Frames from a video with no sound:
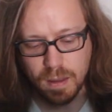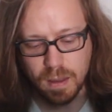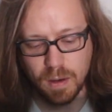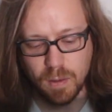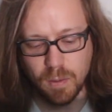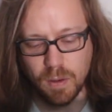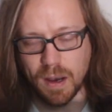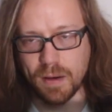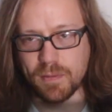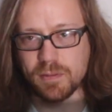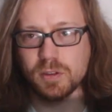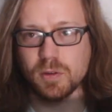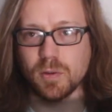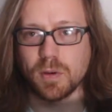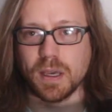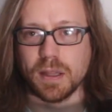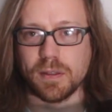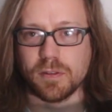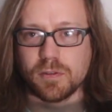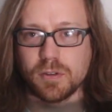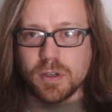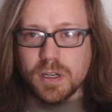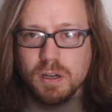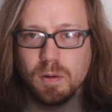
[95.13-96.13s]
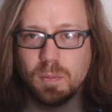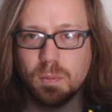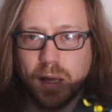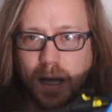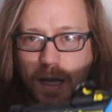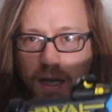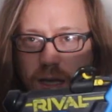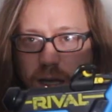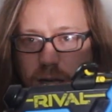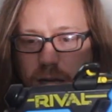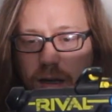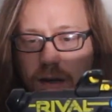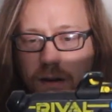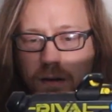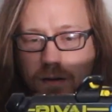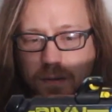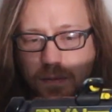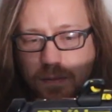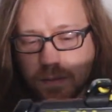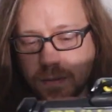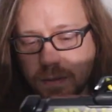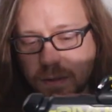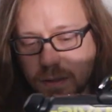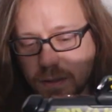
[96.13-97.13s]
Obviously we got the trigger back here
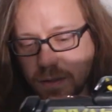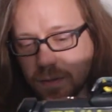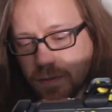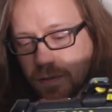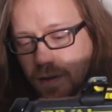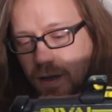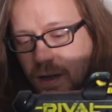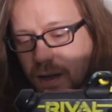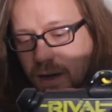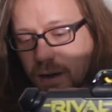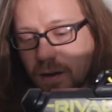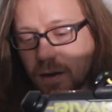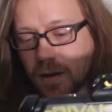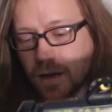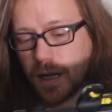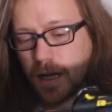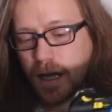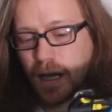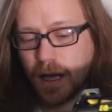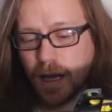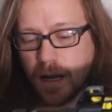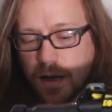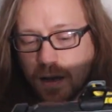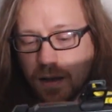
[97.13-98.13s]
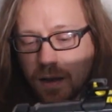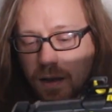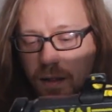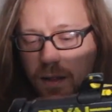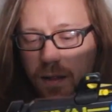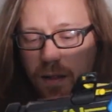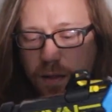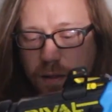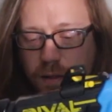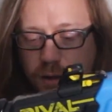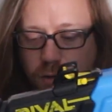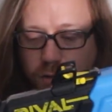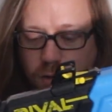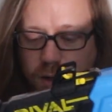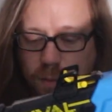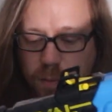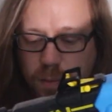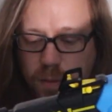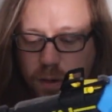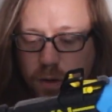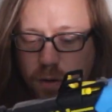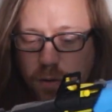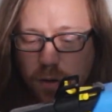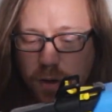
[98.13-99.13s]
to fire, and then the
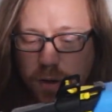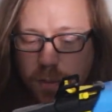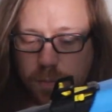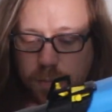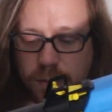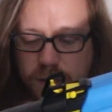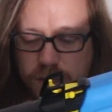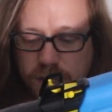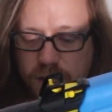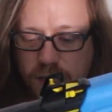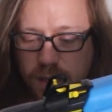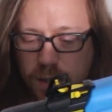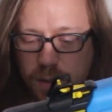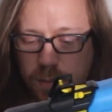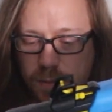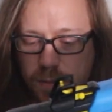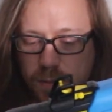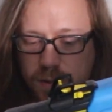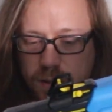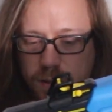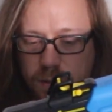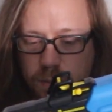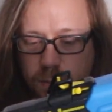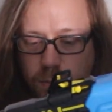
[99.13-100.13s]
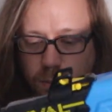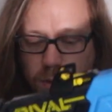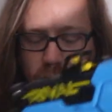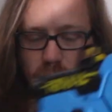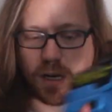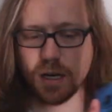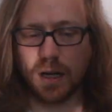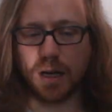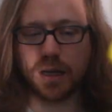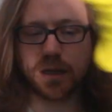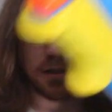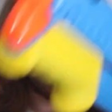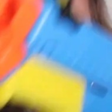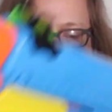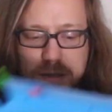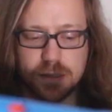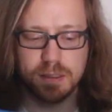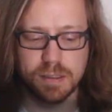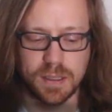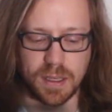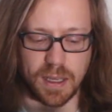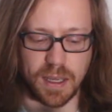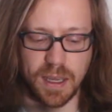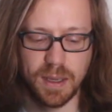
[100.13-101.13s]
grip. The grip seems pretty
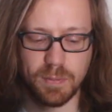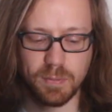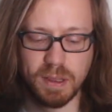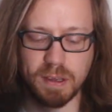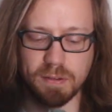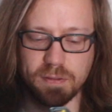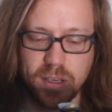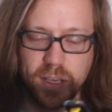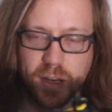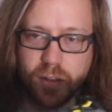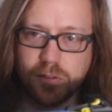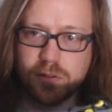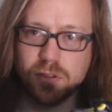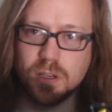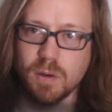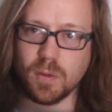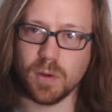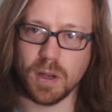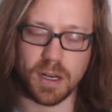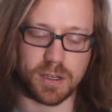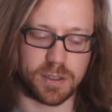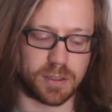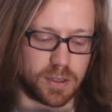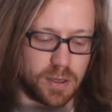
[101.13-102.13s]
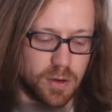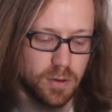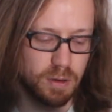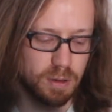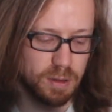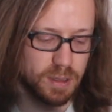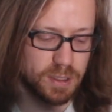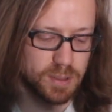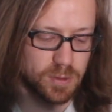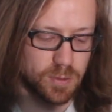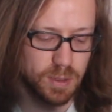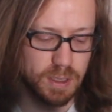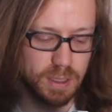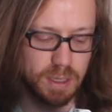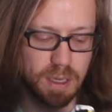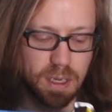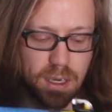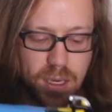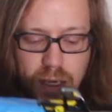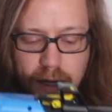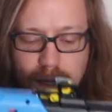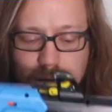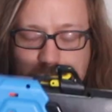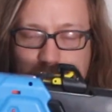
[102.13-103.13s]
nice. I am left-handed, so I would actually hold it this way.
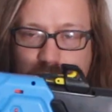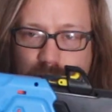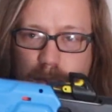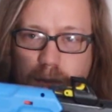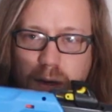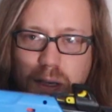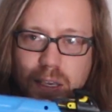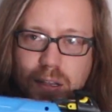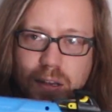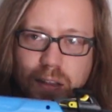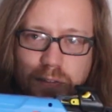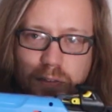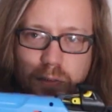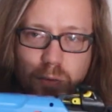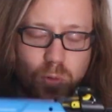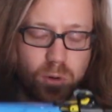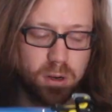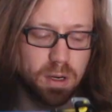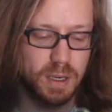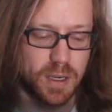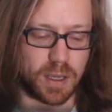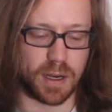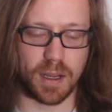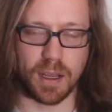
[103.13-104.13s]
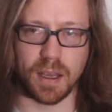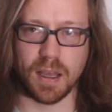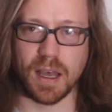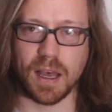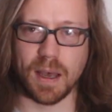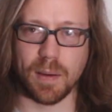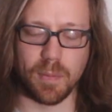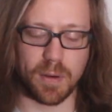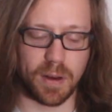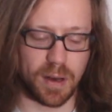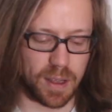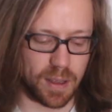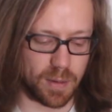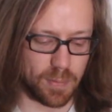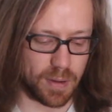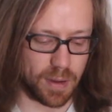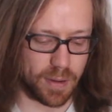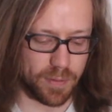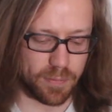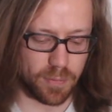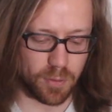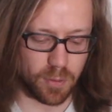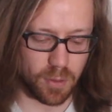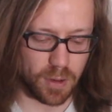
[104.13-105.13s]
This is big enough to where it can accommodate my
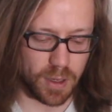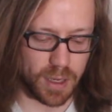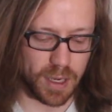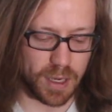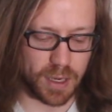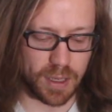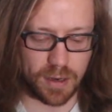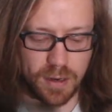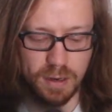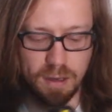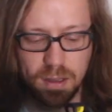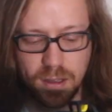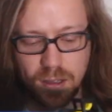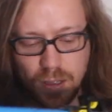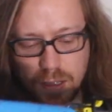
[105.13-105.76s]
full hand,